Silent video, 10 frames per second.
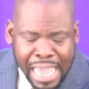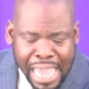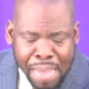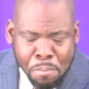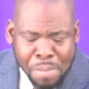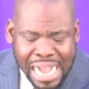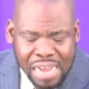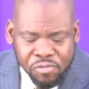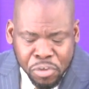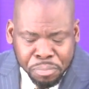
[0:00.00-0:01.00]
a man
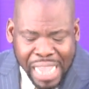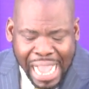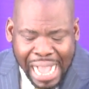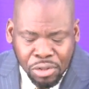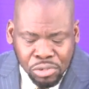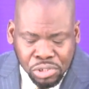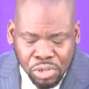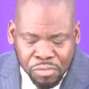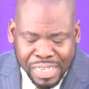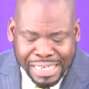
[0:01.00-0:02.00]
from the house
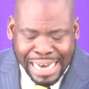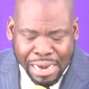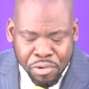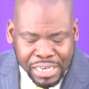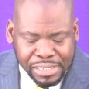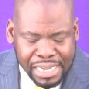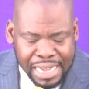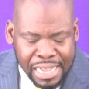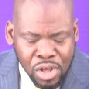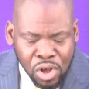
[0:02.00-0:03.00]
of the director